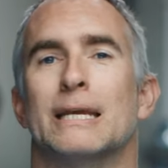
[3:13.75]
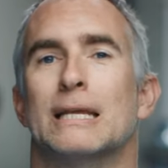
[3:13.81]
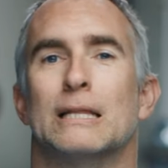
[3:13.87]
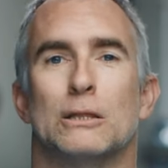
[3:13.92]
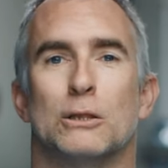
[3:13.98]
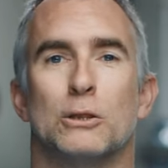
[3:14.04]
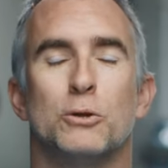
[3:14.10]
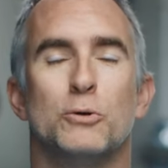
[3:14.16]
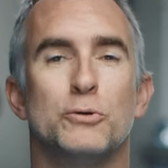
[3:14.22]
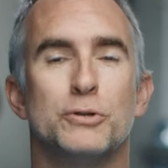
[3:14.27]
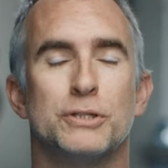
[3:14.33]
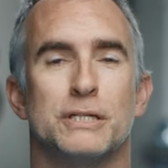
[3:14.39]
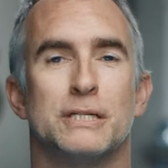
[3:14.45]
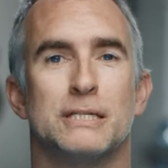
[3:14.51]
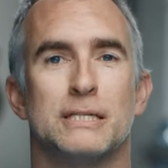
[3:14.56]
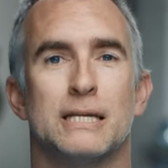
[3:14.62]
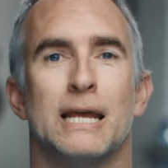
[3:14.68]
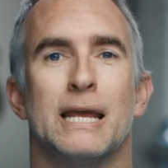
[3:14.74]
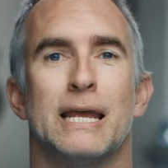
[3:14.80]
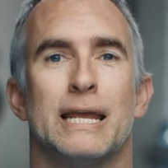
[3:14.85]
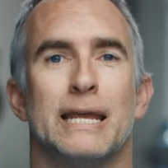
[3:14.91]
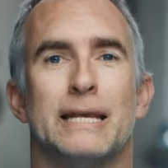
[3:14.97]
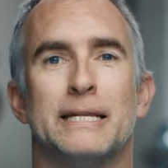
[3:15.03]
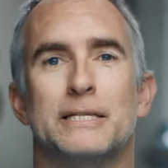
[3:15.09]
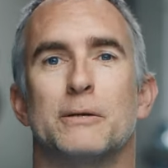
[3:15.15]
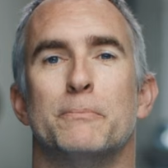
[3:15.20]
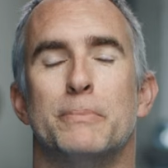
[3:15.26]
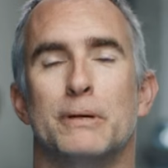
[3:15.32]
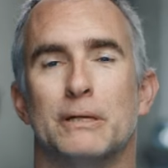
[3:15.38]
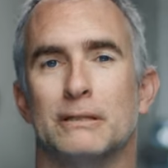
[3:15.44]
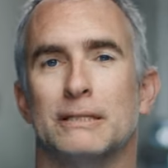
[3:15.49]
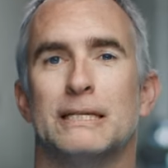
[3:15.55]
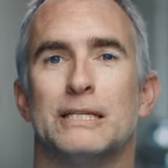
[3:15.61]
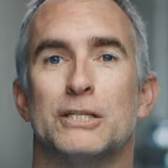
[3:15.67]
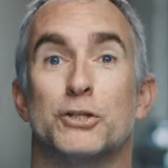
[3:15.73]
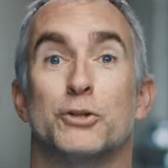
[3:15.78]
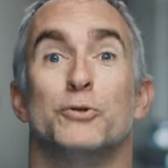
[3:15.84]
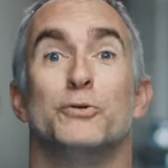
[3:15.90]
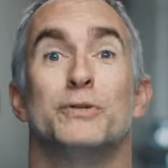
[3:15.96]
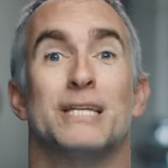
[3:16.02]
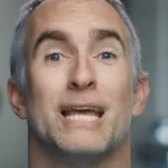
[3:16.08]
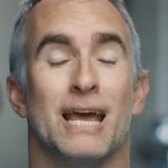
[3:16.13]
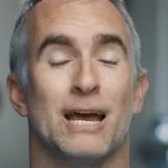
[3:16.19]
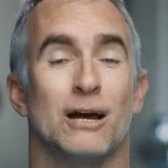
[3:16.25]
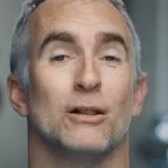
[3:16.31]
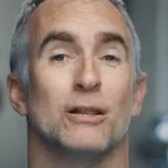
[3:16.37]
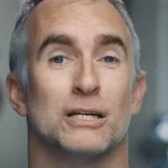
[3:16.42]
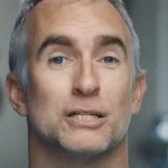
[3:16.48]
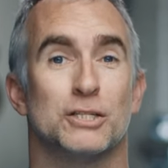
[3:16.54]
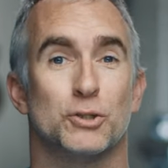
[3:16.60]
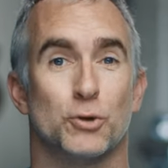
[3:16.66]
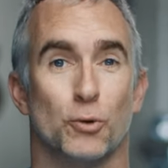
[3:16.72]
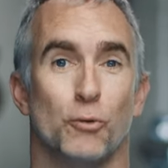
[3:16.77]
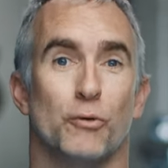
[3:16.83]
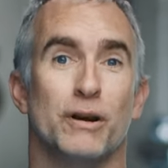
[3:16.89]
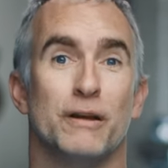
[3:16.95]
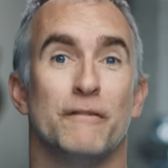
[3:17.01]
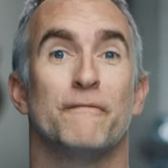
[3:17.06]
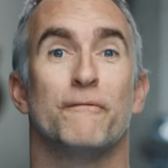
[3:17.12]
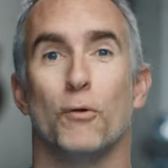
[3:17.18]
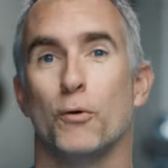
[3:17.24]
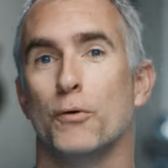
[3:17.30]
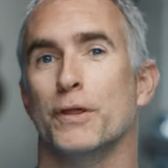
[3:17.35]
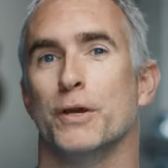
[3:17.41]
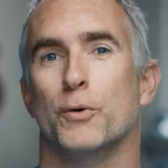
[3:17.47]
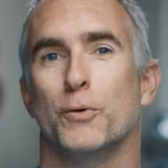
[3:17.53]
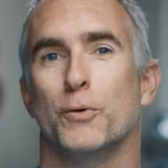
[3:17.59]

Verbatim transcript: It loses its ability to tell a story for the